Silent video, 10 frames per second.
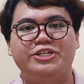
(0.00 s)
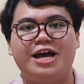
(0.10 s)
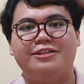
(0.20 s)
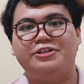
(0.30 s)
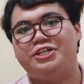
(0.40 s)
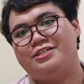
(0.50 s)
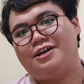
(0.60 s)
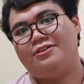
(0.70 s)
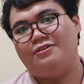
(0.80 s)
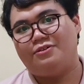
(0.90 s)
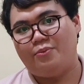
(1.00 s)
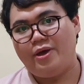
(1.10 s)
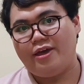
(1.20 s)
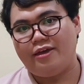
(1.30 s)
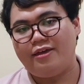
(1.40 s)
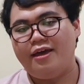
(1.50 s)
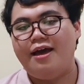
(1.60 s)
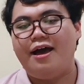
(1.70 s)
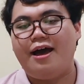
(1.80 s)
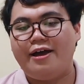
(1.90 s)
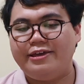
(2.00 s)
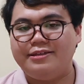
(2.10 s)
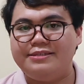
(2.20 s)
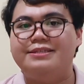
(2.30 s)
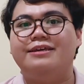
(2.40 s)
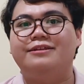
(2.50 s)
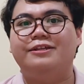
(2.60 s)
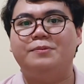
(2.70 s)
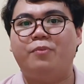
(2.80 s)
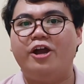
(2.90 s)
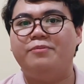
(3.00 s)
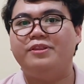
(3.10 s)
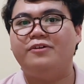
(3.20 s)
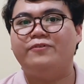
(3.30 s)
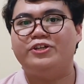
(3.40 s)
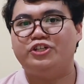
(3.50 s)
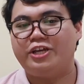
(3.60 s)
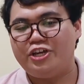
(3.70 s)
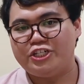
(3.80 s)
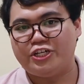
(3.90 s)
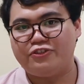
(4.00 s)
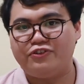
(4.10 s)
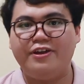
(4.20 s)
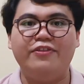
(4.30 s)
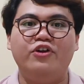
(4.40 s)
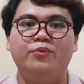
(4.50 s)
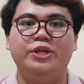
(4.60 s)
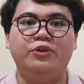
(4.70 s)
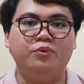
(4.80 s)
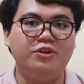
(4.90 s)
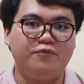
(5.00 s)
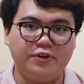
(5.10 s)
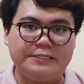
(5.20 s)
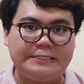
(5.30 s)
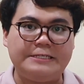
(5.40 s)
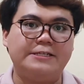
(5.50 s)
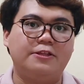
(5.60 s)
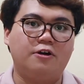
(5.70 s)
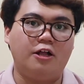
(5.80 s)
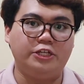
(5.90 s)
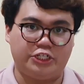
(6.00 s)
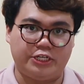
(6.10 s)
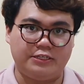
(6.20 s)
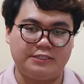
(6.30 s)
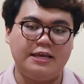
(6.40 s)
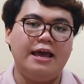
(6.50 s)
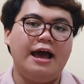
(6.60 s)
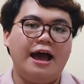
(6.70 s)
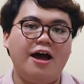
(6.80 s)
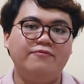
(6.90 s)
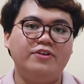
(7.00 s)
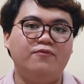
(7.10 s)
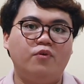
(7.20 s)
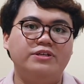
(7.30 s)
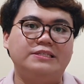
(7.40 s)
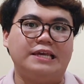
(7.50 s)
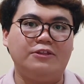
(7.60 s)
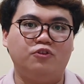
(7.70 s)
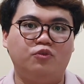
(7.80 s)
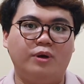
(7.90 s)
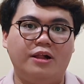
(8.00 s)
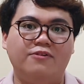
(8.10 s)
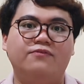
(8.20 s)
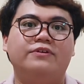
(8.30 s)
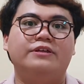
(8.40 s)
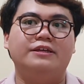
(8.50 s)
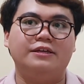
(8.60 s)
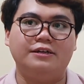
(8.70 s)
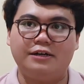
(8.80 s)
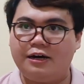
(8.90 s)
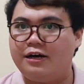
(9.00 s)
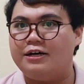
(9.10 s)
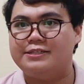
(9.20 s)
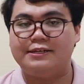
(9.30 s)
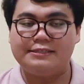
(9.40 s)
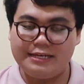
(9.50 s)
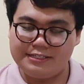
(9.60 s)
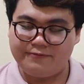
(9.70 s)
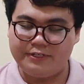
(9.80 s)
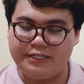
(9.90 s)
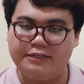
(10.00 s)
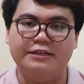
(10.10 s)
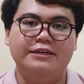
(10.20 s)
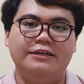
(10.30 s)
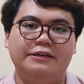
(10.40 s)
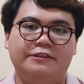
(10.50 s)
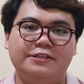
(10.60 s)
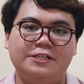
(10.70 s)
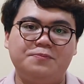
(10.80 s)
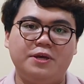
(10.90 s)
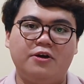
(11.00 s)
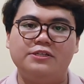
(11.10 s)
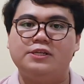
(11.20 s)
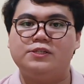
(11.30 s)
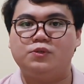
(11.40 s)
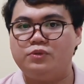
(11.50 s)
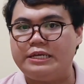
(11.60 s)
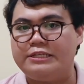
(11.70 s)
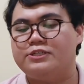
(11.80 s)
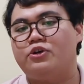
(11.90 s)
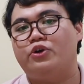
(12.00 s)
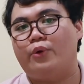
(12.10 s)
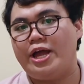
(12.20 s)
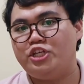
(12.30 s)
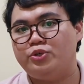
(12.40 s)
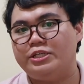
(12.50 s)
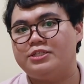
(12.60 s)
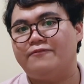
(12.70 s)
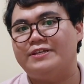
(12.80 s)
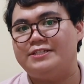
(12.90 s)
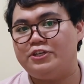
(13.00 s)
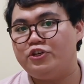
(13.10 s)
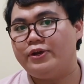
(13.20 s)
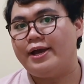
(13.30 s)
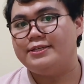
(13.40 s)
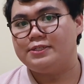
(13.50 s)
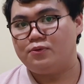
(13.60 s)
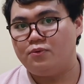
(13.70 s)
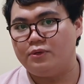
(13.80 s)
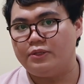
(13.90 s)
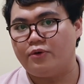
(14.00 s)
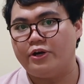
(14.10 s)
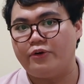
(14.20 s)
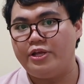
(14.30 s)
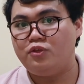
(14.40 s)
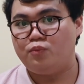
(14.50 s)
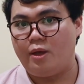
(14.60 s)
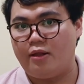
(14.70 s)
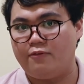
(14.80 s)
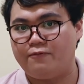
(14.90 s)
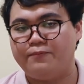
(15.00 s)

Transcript: challenges along the way, I can say that the Department of Education, together with the universities and colleges, have enforced K-12 successfully. This is because the students or graduates of the senior high school or grade 12